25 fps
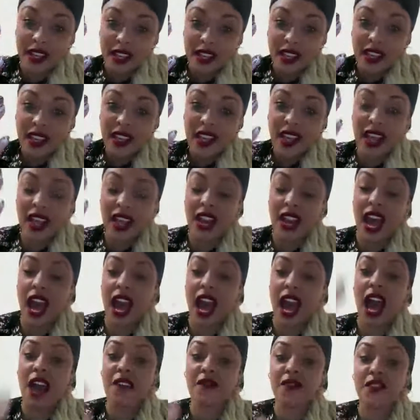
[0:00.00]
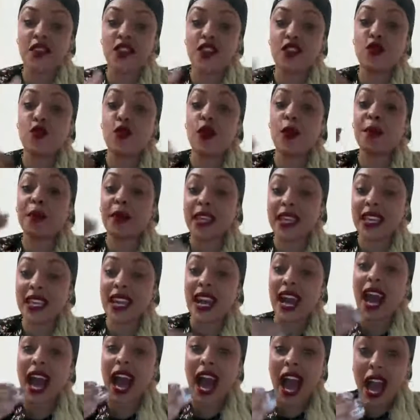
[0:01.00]
and after you eat a
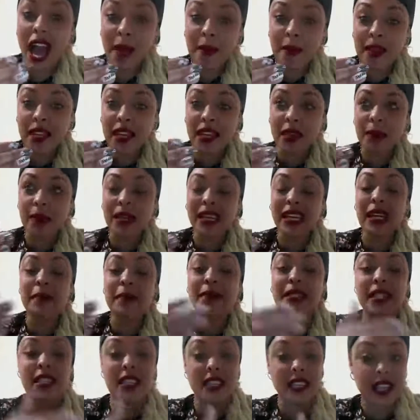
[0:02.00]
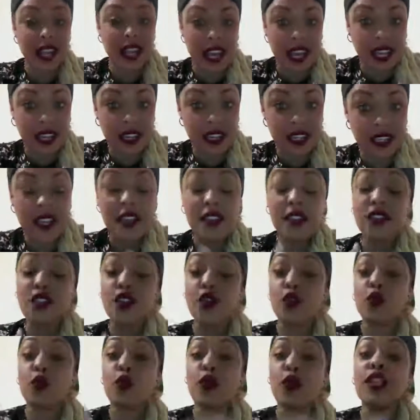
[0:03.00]
habit, it becomes innate. So
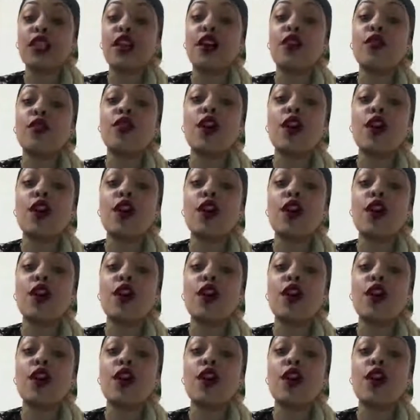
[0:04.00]
we don't know